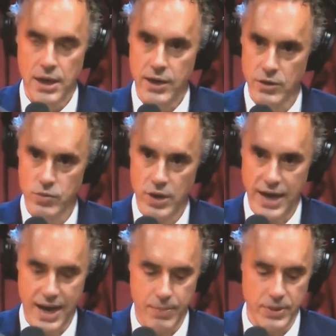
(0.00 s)
Here's what
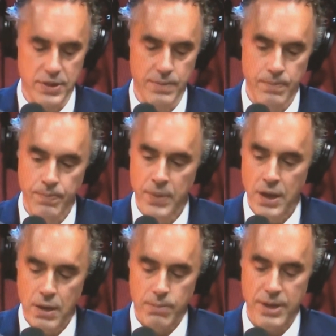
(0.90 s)
happens
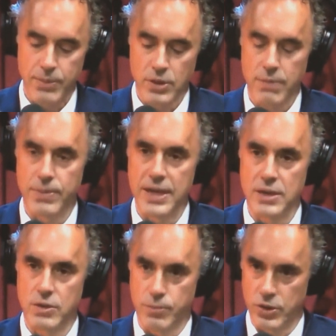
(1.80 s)
people
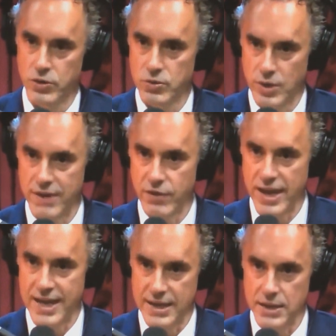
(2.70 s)
compete to produce whatever
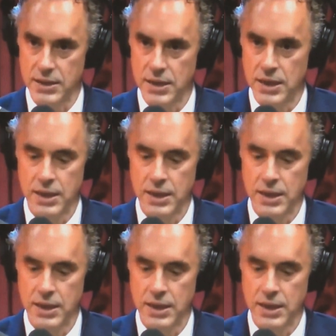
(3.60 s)
that is,